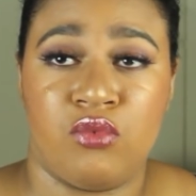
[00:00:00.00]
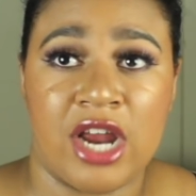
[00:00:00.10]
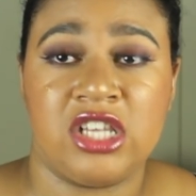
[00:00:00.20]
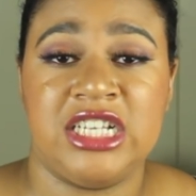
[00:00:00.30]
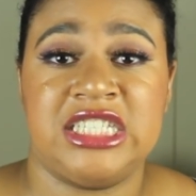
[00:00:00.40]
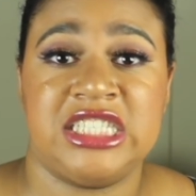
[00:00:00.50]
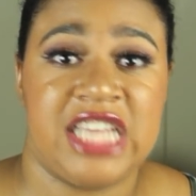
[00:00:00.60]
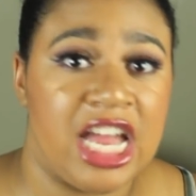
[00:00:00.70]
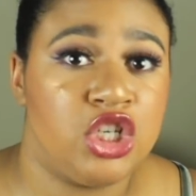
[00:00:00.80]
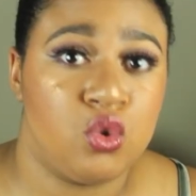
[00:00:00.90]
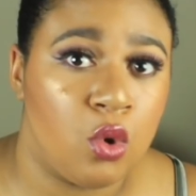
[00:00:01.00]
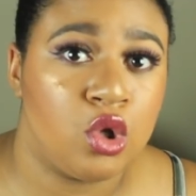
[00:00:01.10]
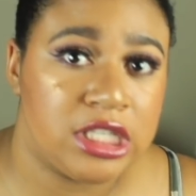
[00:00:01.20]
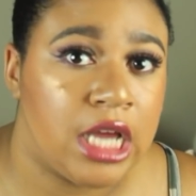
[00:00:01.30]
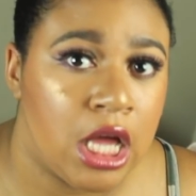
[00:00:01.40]
rarely
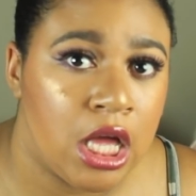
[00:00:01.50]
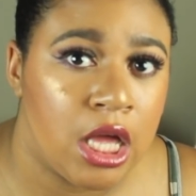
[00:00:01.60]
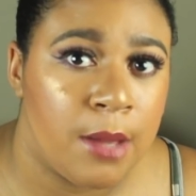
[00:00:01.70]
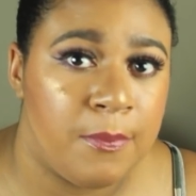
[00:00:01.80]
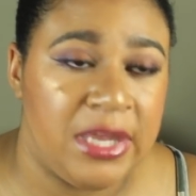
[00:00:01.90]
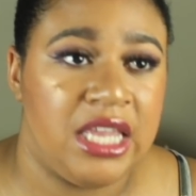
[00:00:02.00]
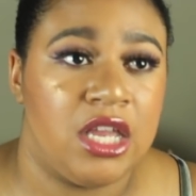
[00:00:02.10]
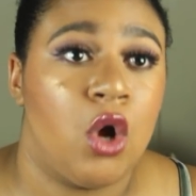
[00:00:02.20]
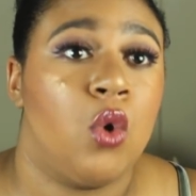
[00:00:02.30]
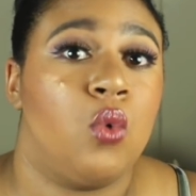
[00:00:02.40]
scheduled me.